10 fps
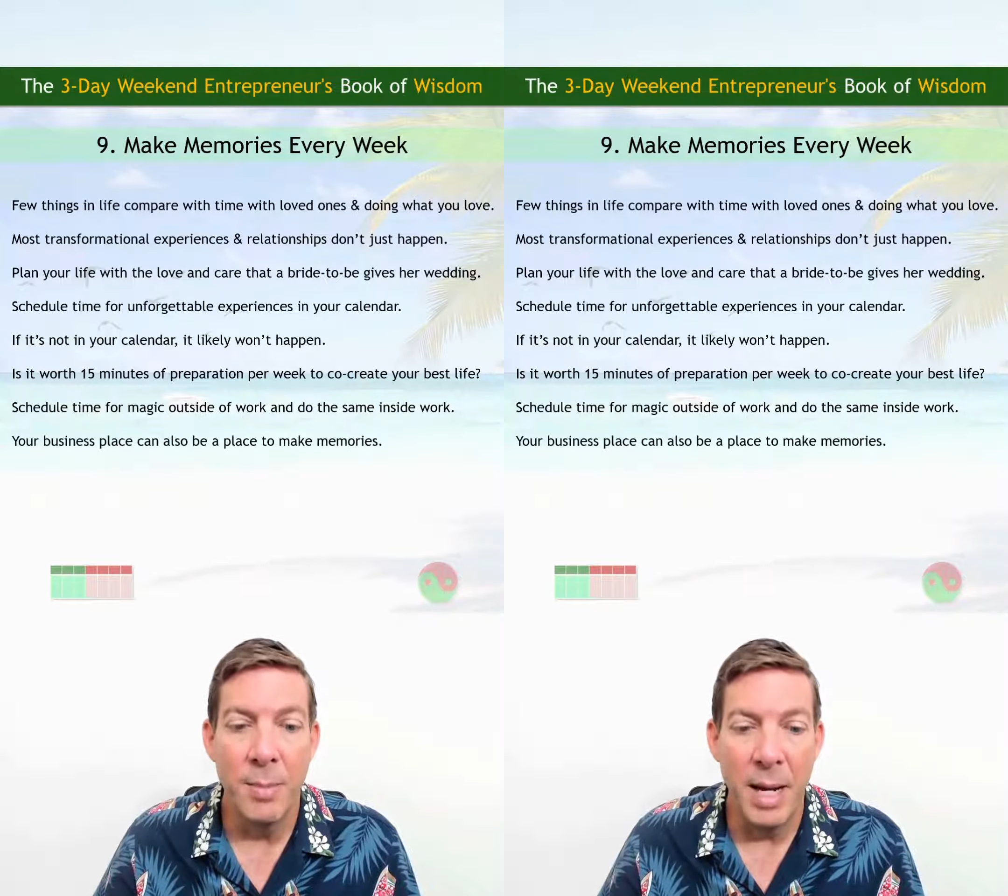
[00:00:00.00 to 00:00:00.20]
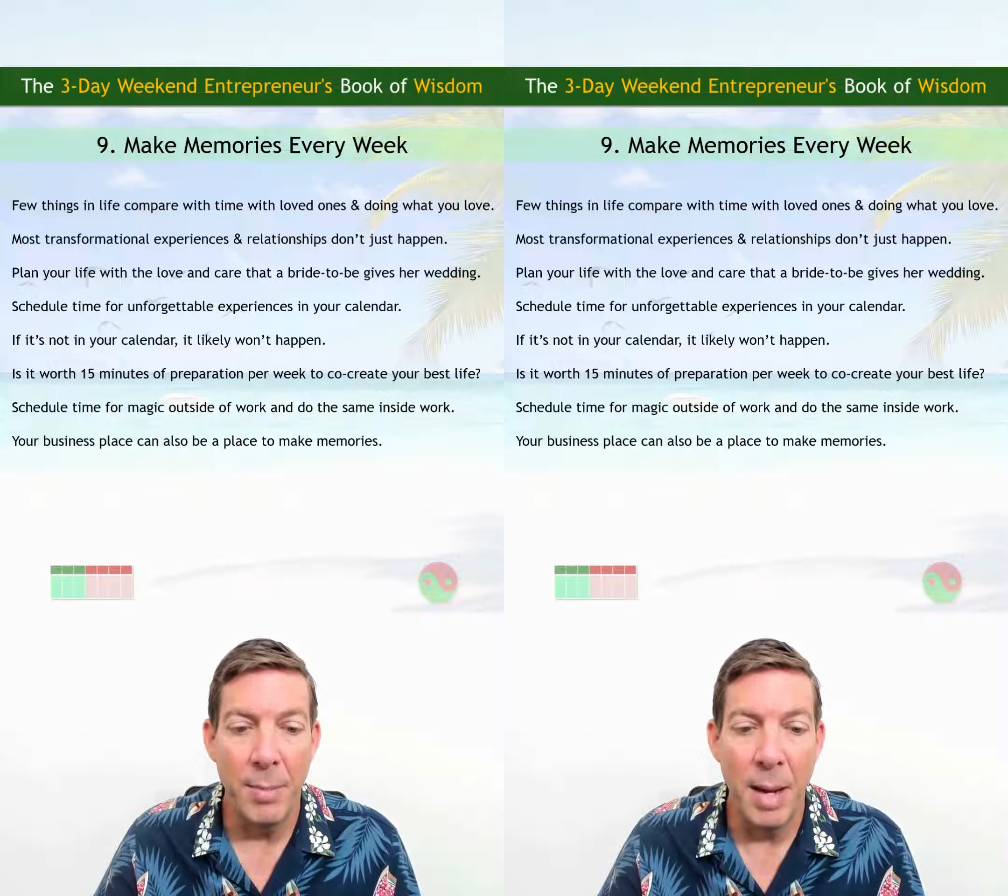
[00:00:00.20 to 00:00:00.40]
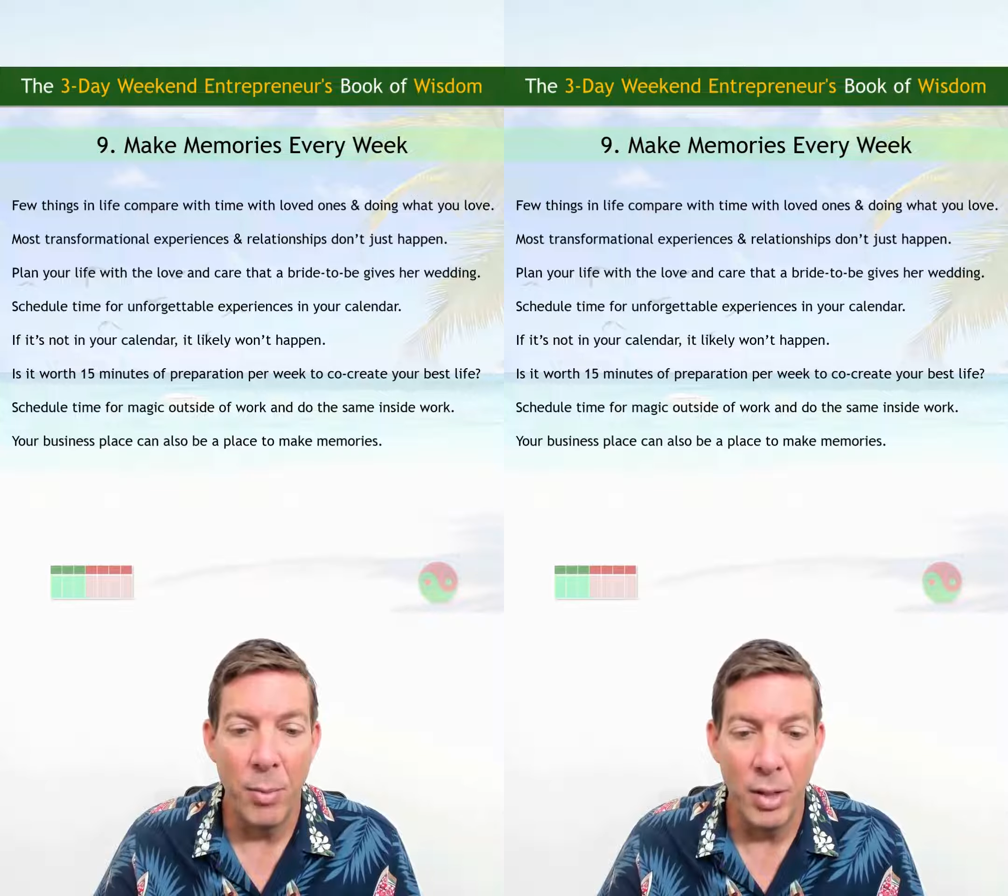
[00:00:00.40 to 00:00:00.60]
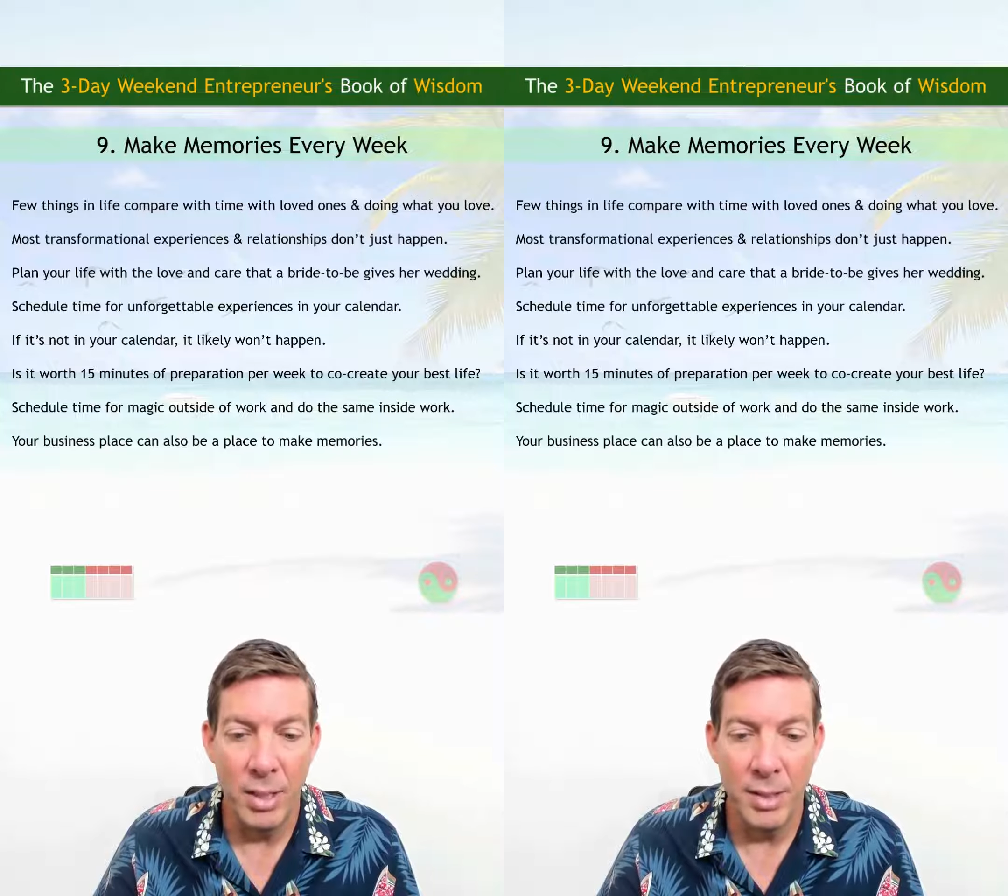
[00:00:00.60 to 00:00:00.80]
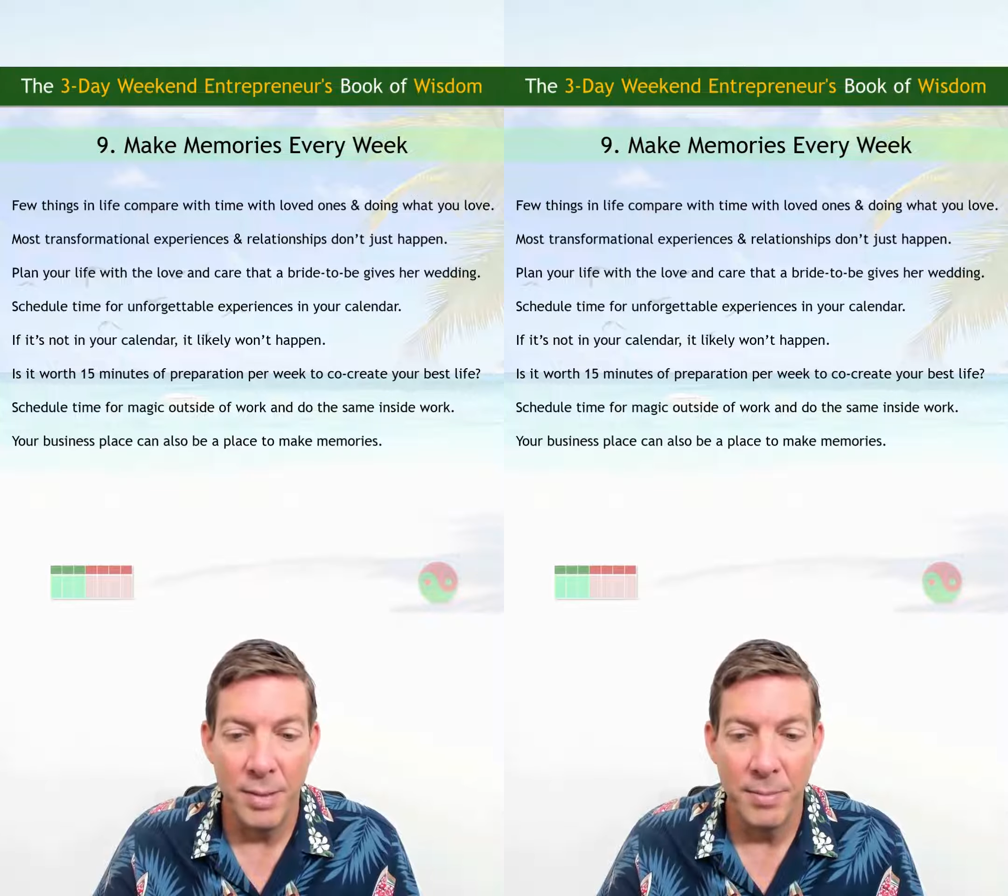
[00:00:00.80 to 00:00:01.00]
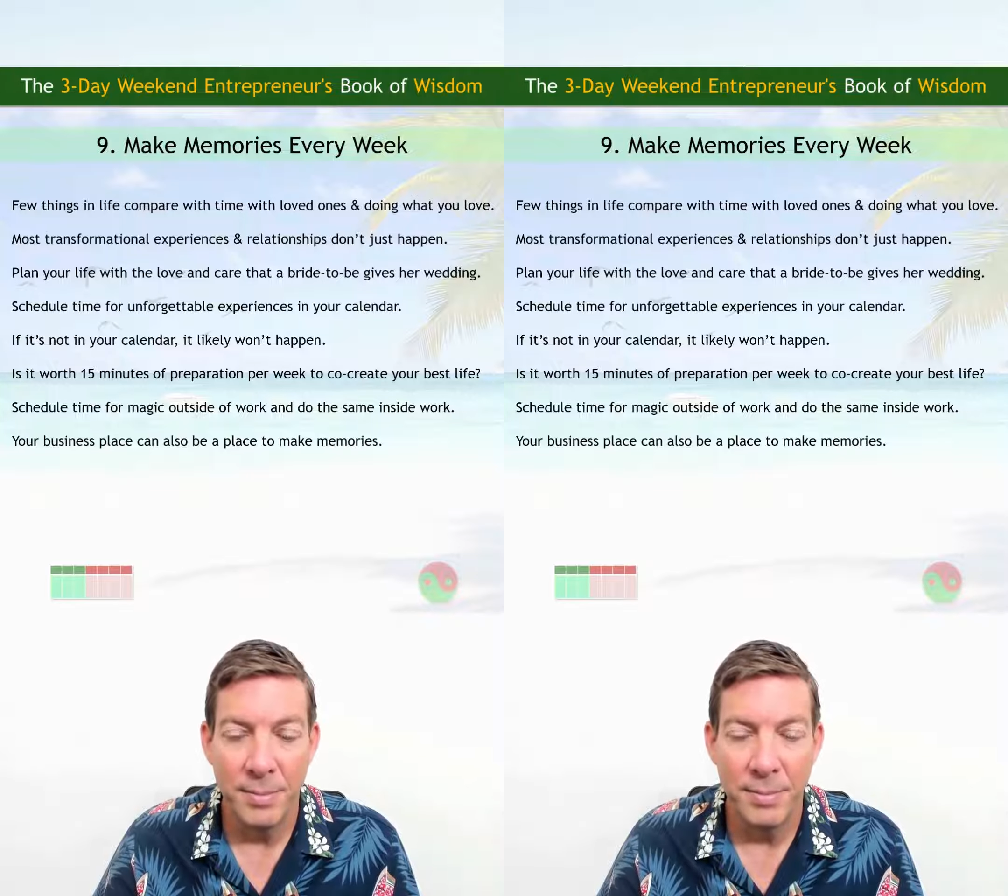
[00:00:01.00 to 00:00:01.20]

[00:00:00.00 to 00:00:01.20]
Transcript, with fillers: to make memories.